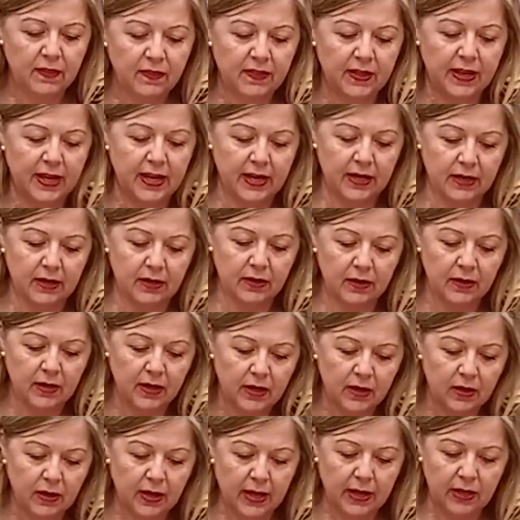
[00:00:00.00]

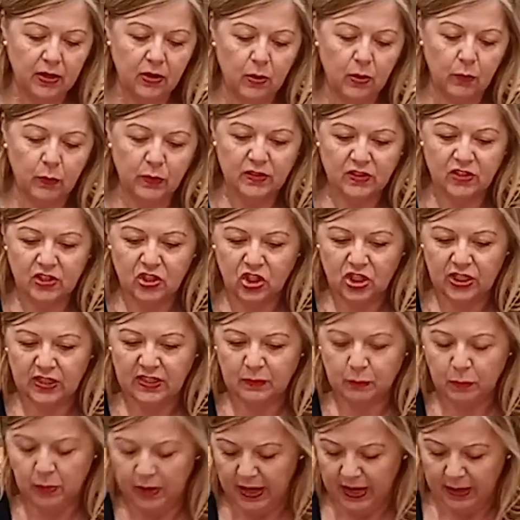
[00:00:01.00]
then I would
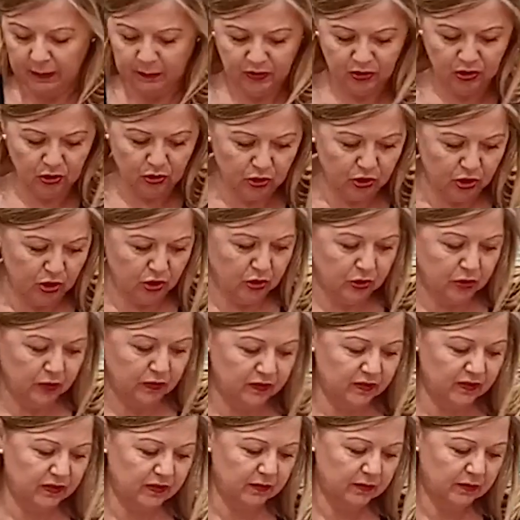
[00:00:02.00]
suggest perhaps you could
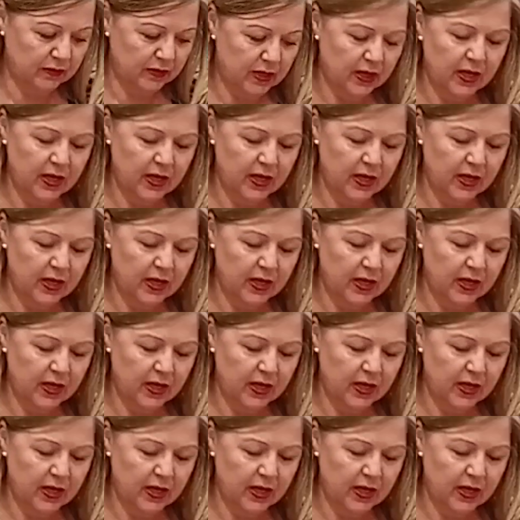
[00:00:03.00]
use